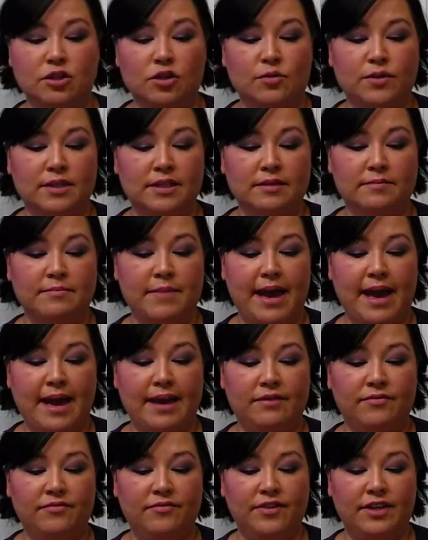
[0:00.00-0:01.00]
so it's a
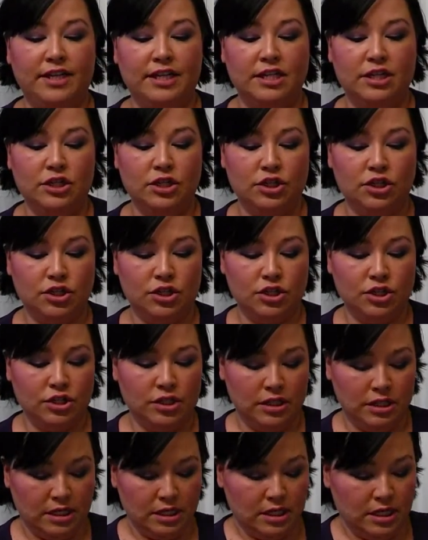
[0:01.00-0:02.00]
matte finish.
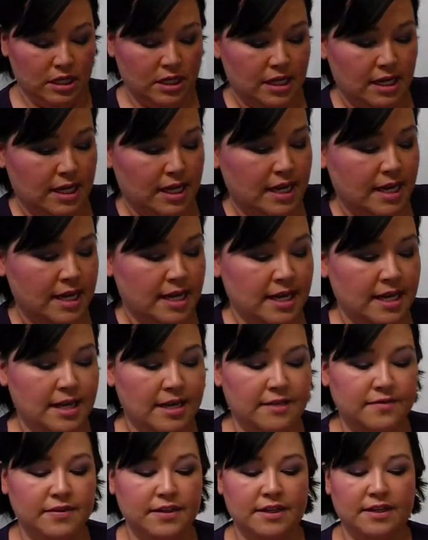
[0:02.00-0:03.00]

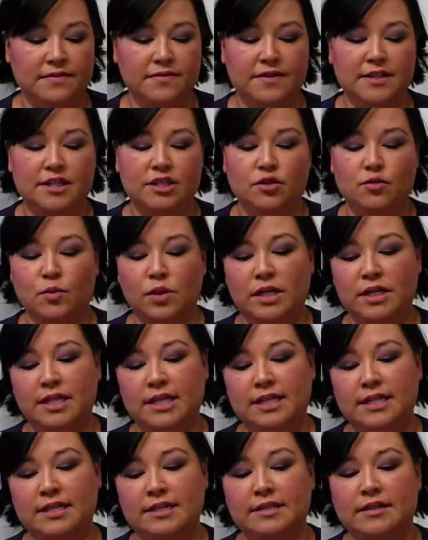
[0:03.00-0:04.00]
And then this one
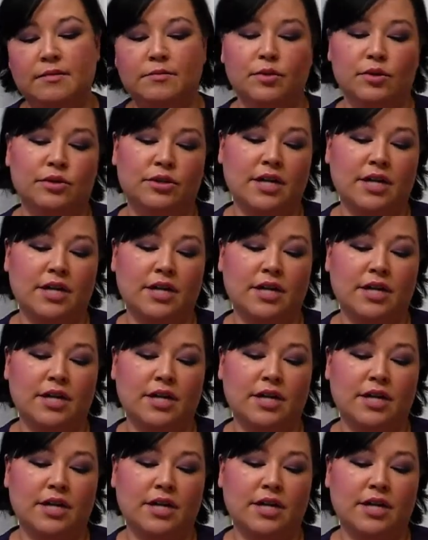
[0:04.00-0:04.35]
is number